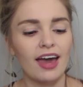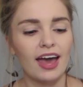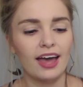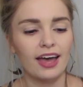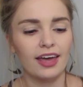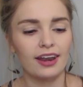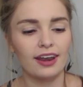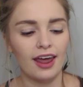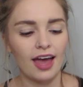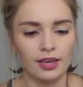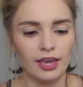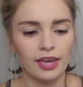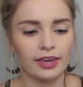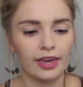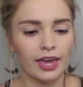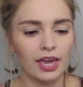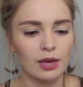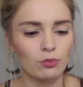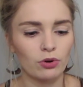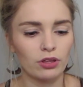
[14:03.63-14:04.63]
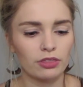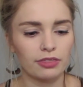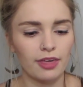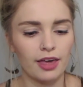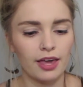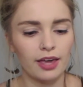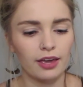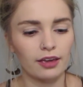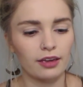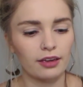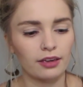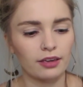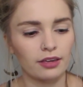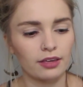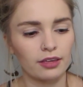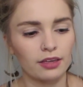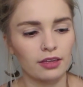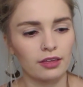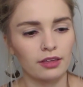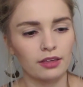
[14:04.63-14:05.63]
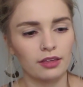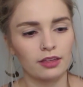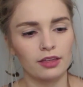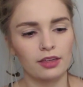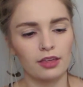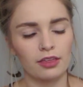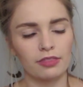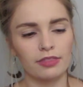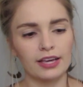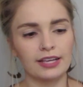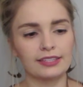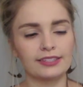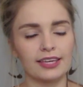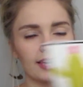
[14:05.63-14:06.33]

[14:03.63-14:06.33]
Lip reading: then it came with like things